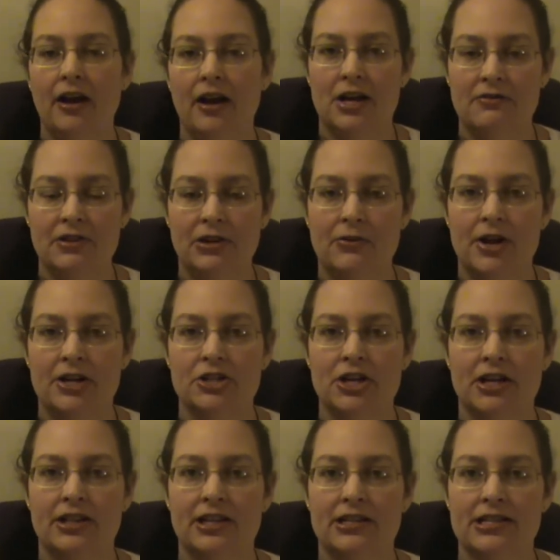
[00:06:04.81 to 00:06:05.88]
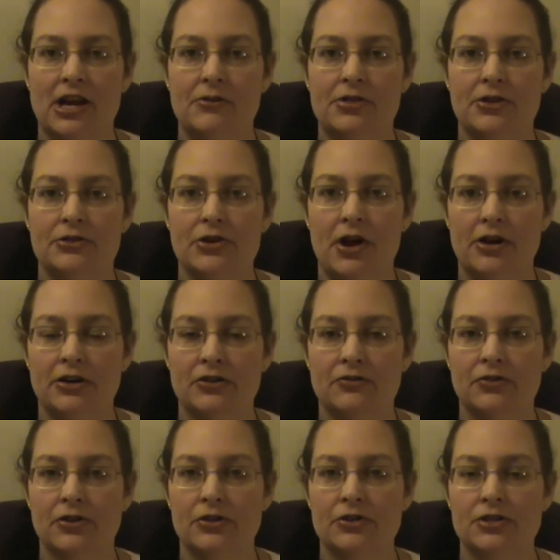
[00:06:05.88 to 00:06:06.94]
You definitely want to check things out with your
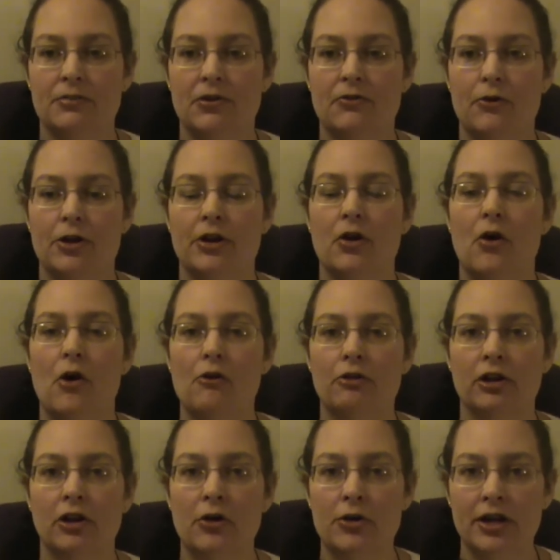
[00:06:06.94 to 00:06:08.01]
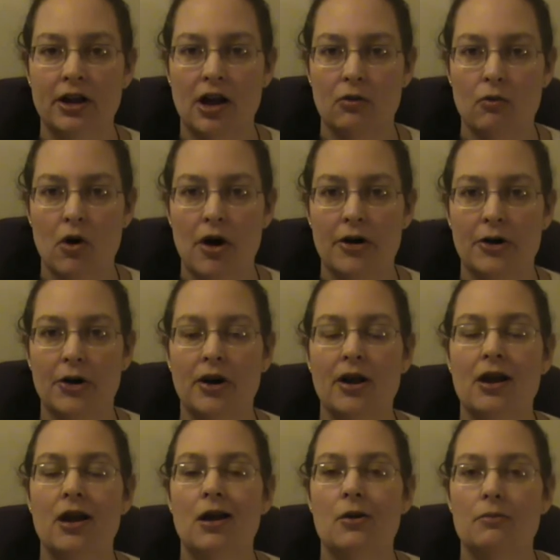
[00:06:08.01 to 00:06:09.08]
doctor first before you go overloading on water.
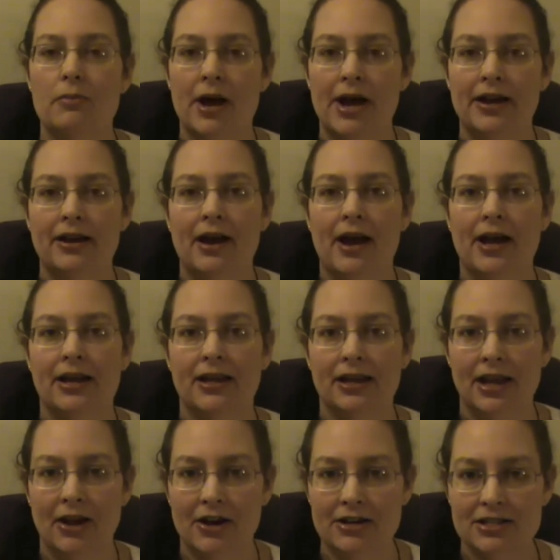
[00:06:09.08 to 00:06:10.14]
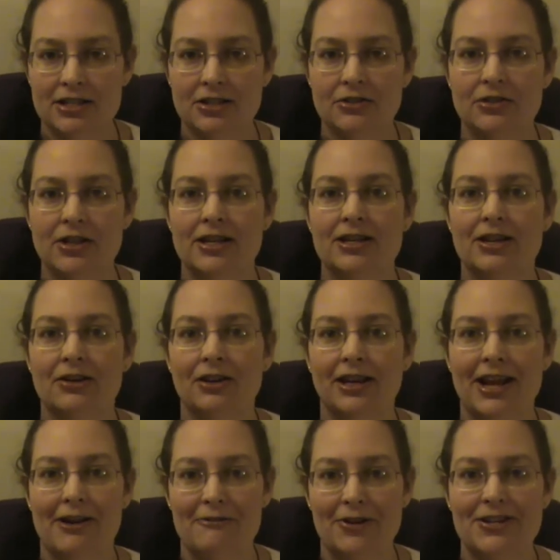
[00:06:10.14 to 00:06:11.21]
But I can guarantee you that
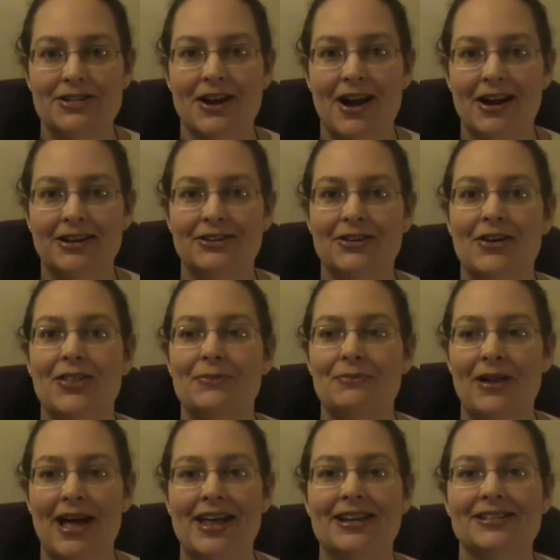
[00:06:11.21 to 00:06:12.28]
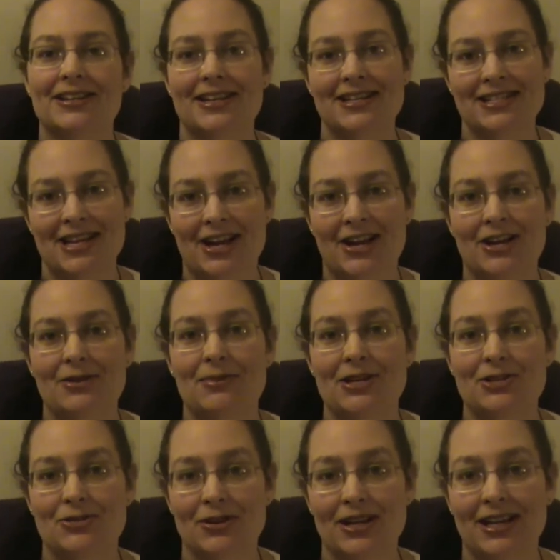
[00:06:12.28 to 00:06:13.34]
nearly every doctor on the planet is going to tell you to
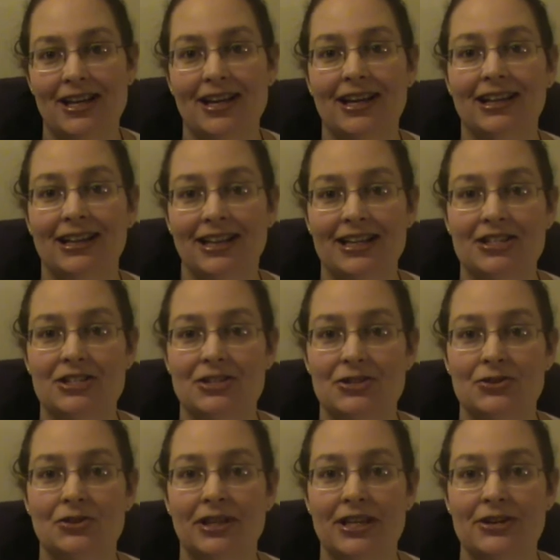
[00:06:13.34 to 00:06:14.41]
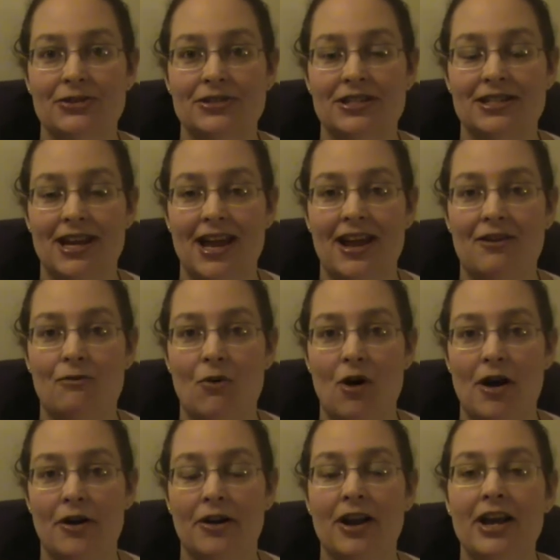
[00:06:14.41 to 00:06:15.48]
be drinking at least 2 liters a day of
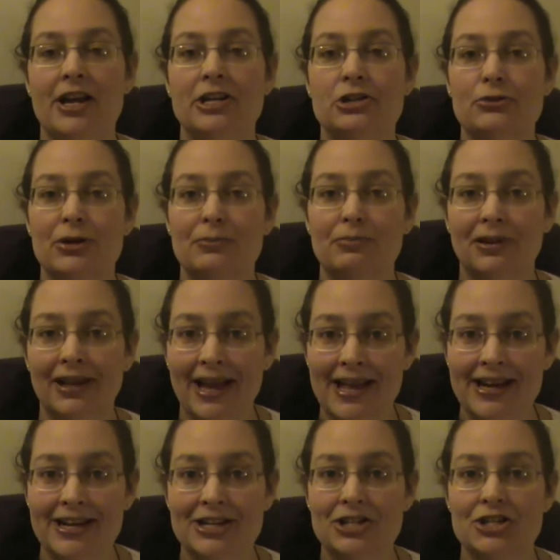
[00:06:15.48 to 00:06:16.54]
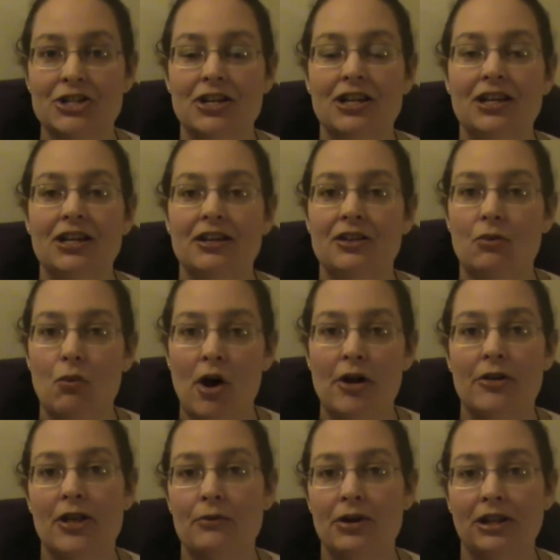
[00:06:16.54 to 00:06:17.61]
water to replenish the
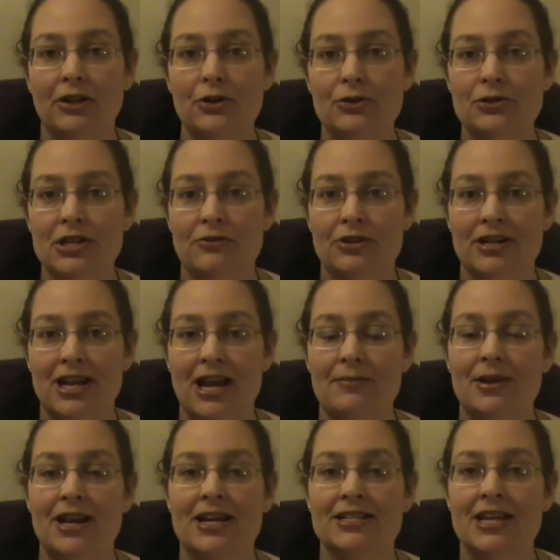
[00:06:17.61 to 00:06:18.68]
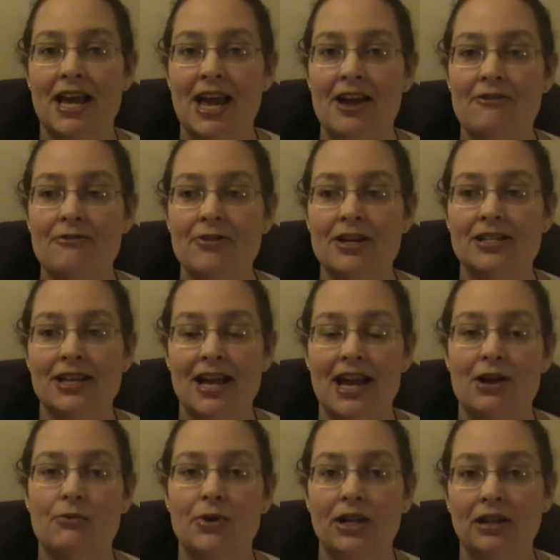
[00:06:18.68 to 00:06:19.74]
water that we lose every day, because every
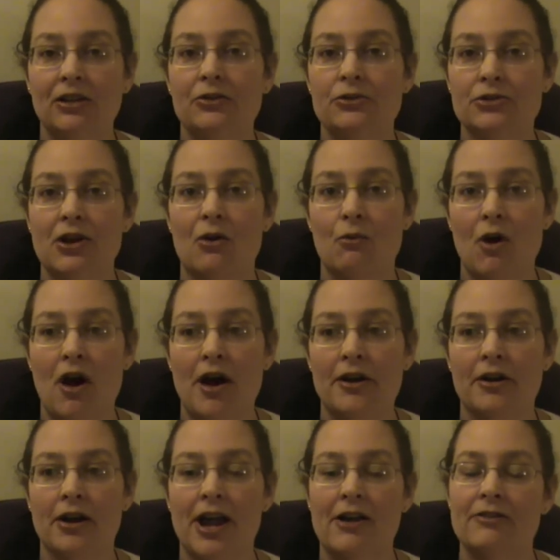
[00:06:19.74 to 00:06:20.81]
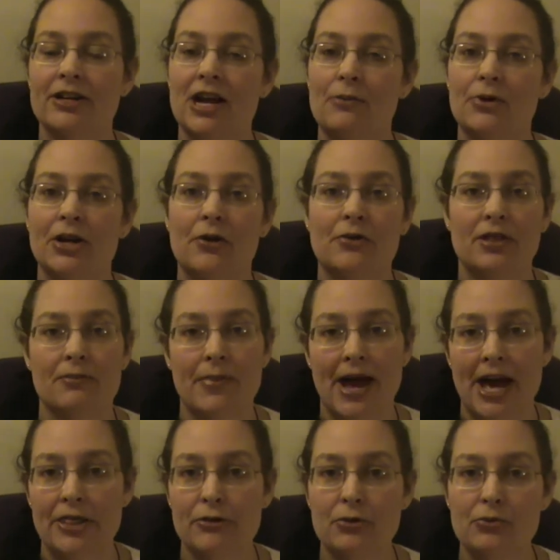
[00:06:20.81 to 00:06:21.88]
day we lose our water. Every time we go to the
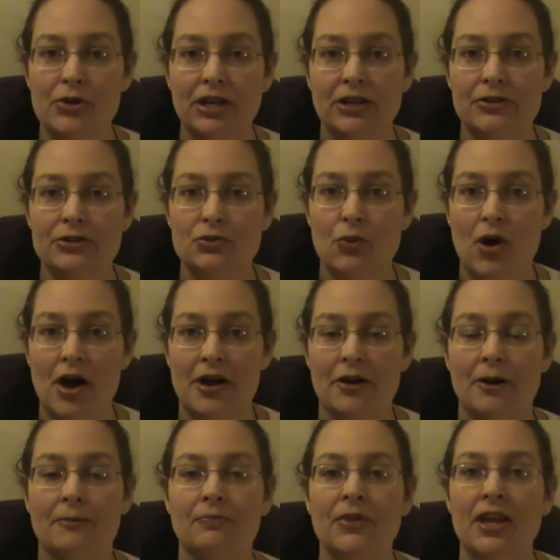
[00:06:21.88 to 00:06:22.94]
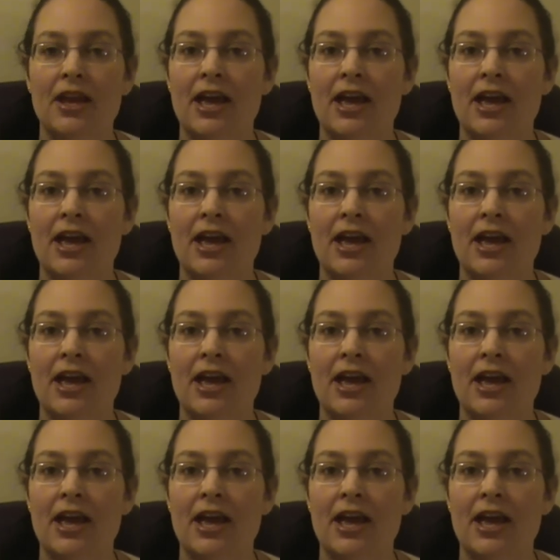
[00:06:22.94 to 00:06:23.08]
bathroom, we lose water.